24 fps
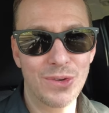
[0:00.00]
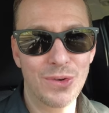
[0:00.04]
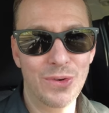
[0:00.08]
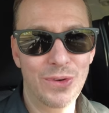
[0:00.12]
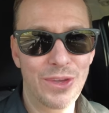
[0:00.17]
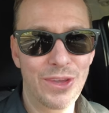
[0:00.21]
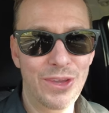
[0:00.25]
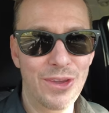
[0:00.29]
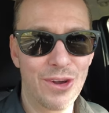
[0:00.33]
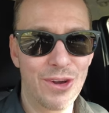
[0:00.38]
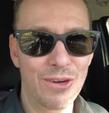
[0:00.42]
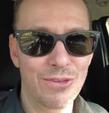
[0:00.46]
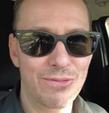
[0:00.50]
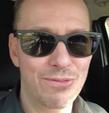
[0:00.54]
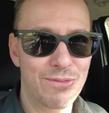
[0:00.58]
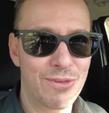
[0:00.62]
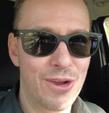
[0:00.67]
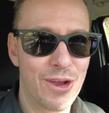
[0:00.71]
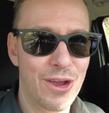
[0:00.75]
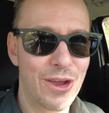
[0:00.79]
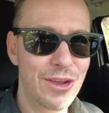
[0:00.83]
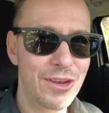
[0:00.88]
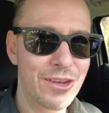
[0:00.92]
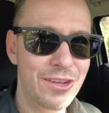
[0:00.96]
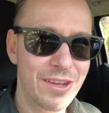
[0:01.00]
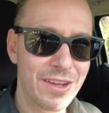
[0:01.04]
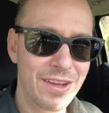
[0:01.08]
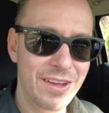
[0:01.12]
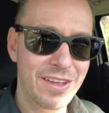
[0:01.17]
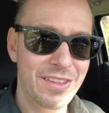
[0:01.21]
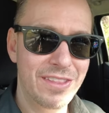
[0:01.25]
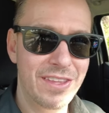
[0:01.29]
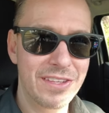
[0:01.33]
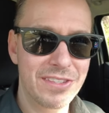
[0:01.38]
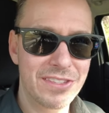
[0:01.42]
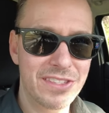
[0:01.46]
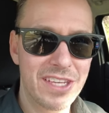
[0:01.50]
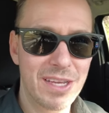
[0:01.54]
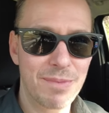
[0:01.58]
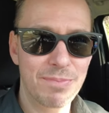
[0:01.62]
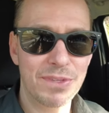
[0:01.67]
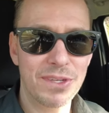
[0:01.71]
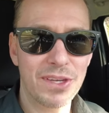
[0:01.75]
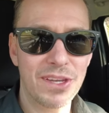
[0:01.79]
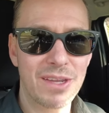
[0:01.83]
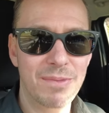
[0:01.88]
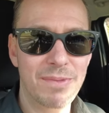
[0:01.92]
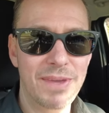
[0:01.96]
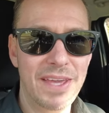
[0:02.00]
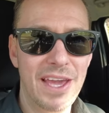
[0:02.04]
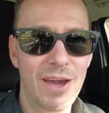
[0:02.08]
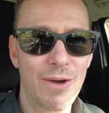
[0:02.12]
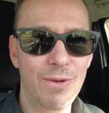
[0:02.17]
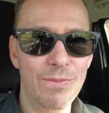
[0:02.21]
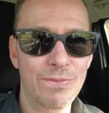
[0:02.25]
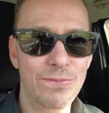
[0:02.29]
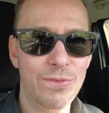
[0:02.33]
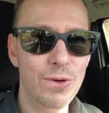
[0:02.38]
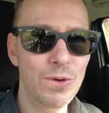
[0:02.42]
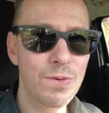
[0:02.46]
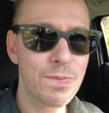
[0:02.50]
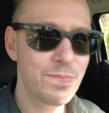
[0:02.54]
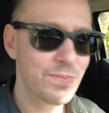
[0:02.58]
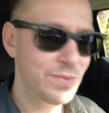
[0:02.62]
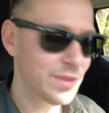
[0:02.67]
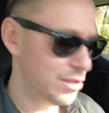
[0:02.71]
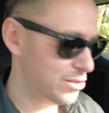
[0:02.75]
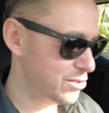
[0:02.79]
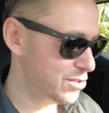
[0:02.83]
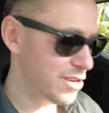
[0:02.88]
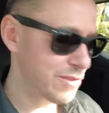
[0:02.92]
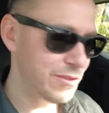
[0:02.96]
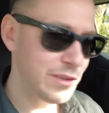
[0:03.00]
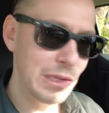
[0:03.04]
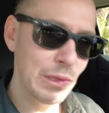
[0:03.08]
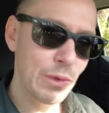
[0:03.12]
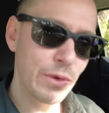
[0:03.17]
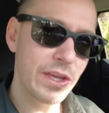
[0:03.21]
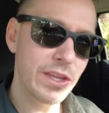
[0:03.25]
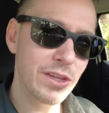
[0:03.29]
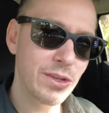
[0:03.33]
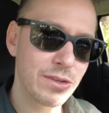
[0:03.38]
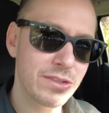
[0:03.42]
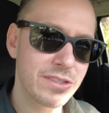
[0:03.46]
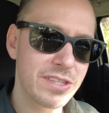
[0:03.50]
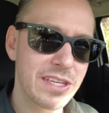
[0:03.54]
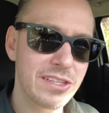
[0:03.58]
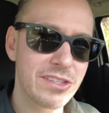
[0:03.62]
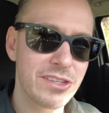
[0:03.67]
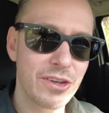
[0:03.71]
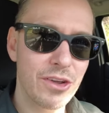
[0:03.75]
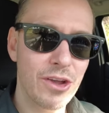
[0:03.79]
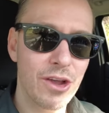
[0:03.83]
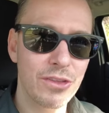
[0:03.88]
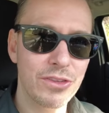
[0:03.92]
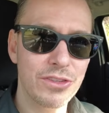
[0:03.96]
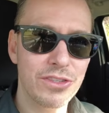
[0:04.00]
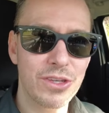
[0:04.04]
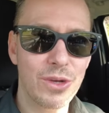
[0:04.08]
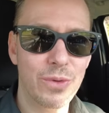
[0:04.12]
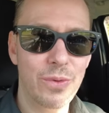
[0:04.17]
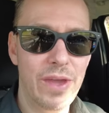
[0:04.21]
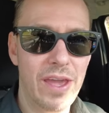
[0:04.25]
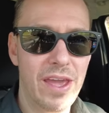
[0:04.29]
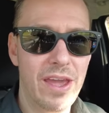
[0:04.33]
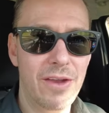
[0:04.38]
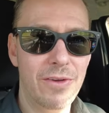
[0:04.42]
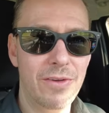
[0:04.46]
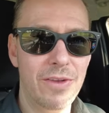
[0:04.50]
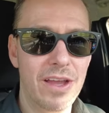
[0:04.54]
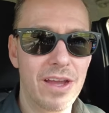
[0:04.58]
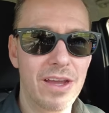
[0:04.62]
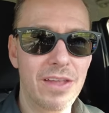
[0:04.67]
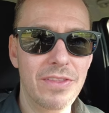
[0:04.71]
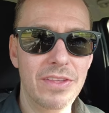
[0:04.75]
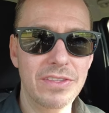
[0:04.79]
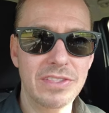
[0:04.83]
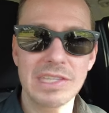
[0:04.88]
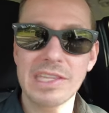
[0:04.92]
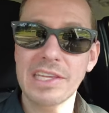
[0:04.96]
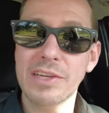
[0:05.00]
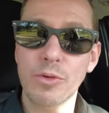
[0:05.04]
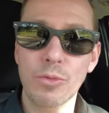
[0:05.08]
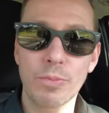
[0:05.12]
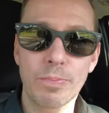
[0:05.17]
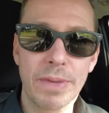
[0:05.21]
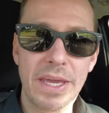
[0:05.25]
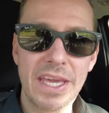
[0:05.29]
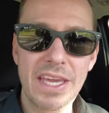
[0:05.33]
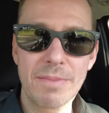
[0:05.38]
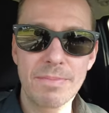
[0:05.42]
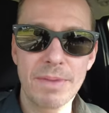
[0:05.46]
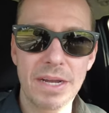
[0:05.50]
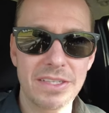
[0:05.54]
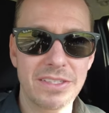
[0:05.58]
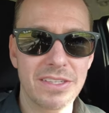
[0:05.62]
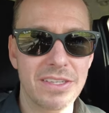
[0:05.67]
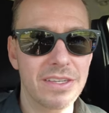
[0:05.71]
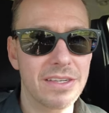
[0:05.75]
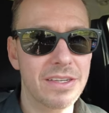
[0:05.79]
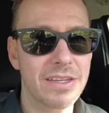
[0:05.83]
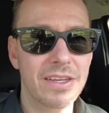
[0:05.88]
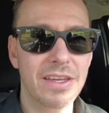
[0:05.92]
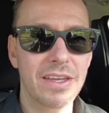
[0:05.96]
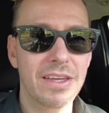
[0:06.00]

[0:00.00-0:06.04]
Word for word: annoy you off-road, this tip's going to be helpful. So if you look in your center console area, there's a little P button.